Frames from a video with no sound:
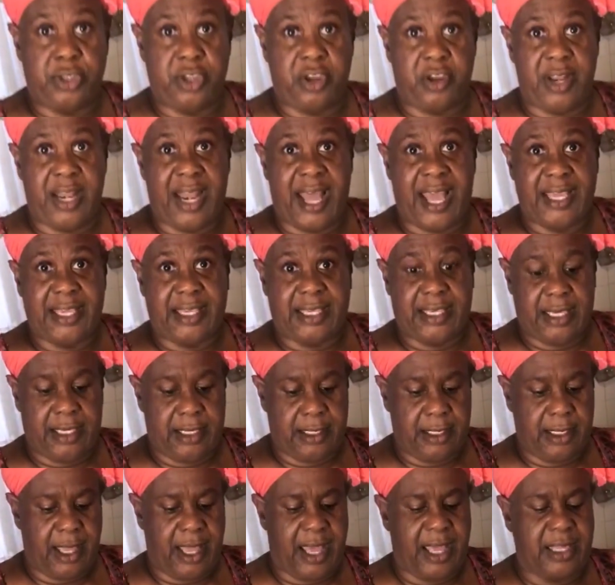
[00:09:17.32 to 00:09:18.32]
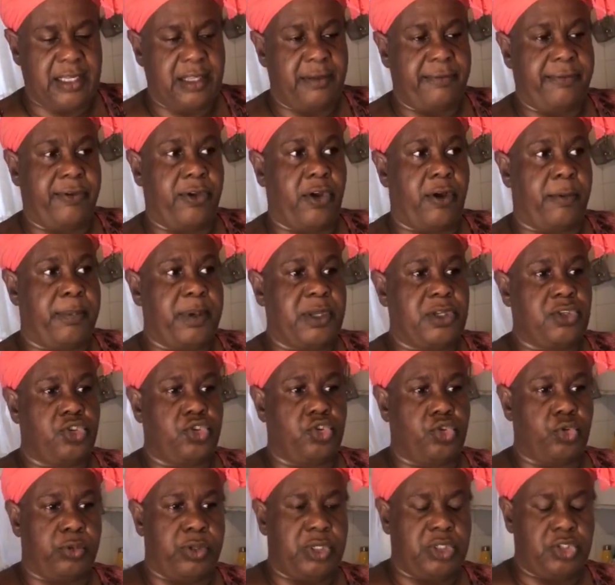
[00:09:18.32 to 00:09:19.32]
to your liking, and if you have been
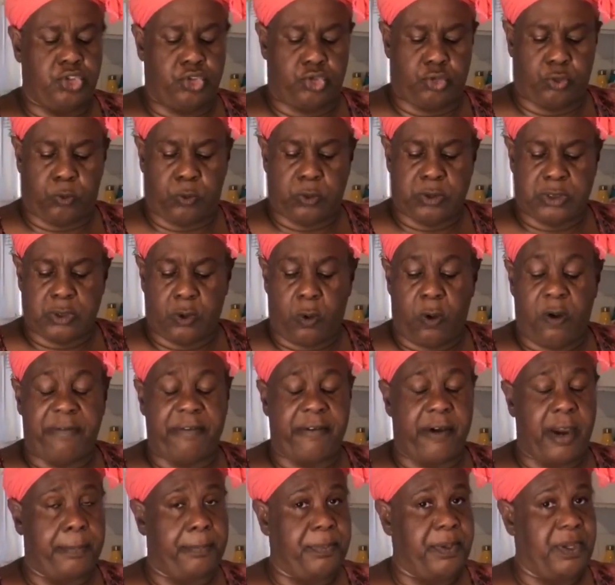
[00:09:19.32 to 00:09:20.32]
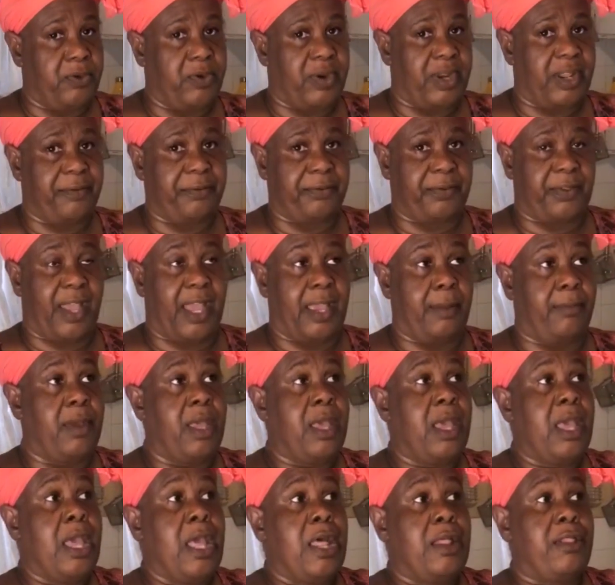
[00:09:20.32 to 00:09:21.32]
doing juice over a period of time,
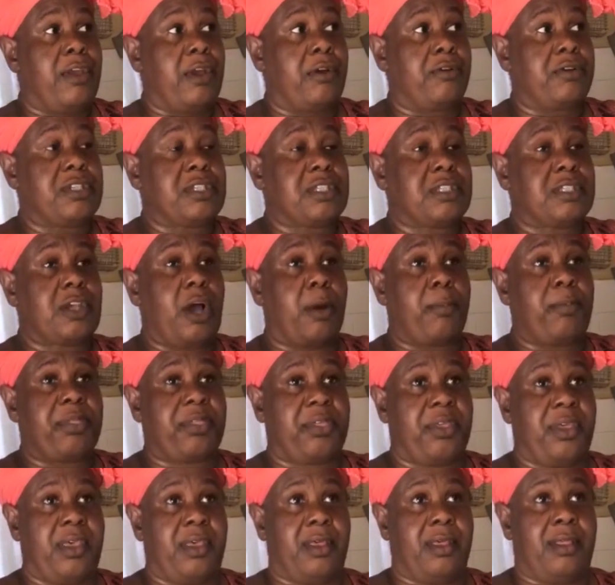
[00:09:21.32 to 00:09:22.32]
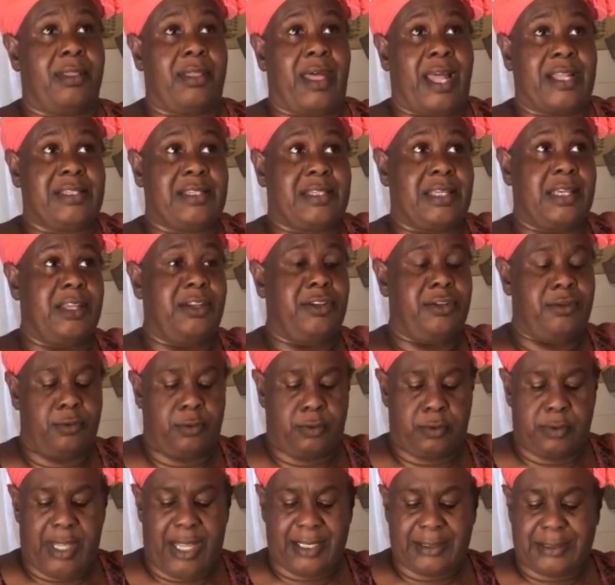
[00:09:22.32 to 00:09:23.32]
there is something that's in
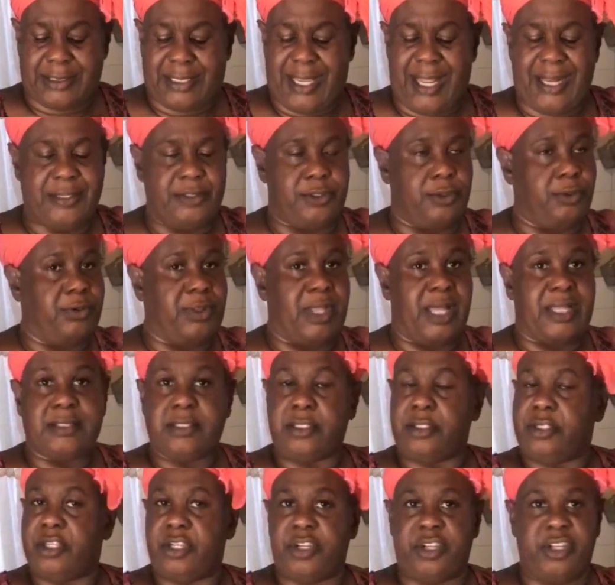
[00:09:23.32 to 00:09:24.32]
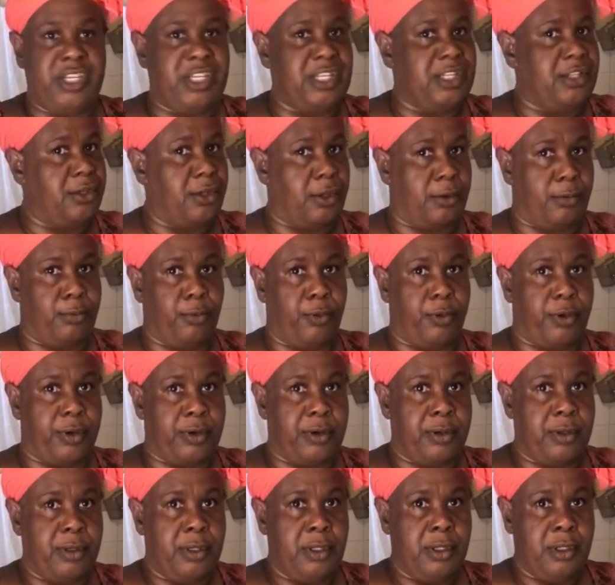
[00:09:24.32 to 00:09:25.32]
you that tells you that you don't need nothing more,
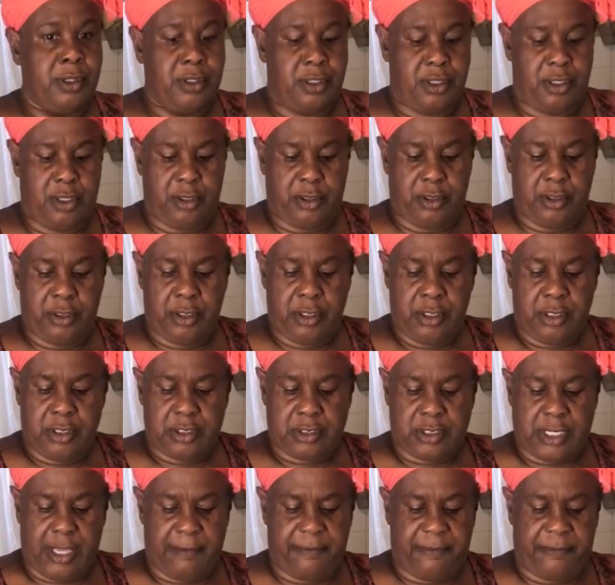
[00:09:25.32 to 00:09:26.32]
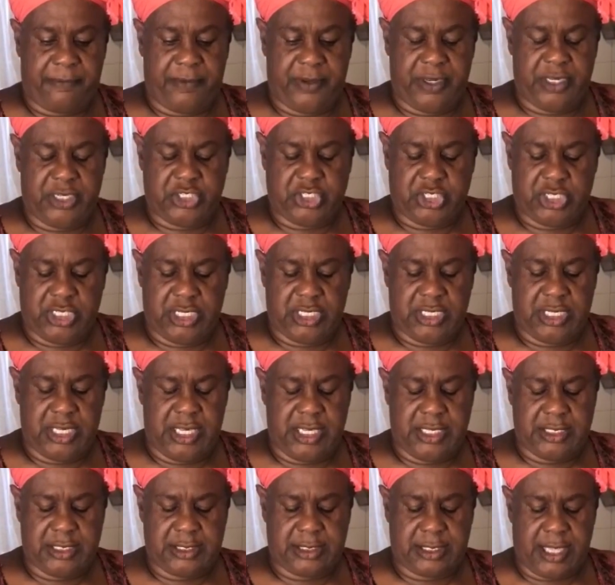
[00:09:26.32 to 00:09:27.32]
you know? So I'm finishing
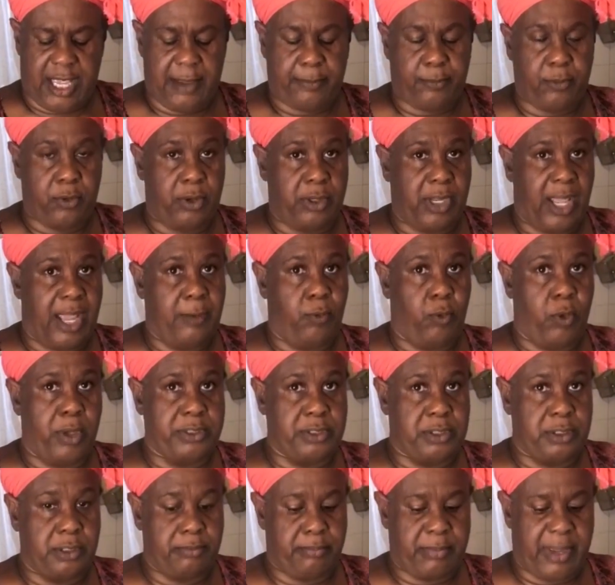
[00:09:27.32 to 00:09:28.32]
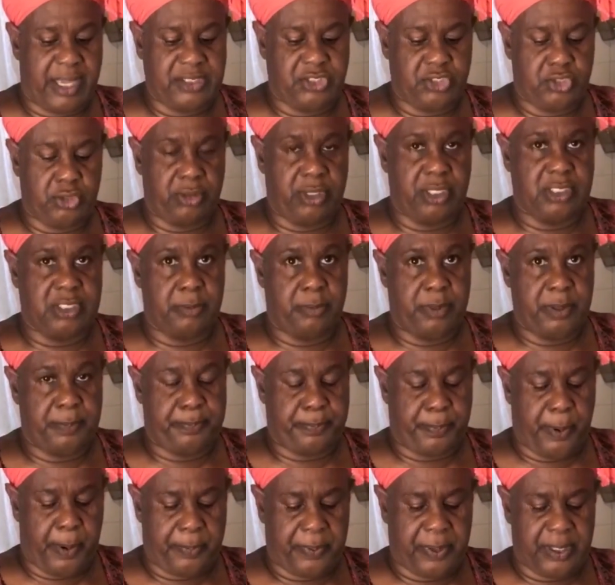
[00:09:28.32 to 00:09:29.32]
this. I want my sugar to be
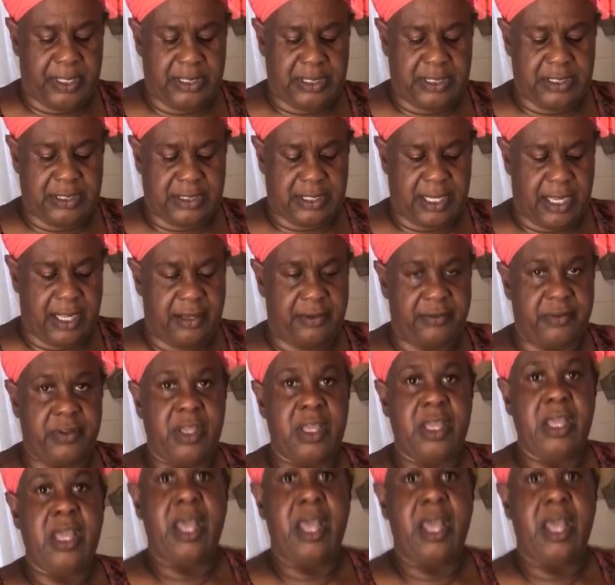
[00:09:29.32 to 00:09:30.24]
properly dissolved,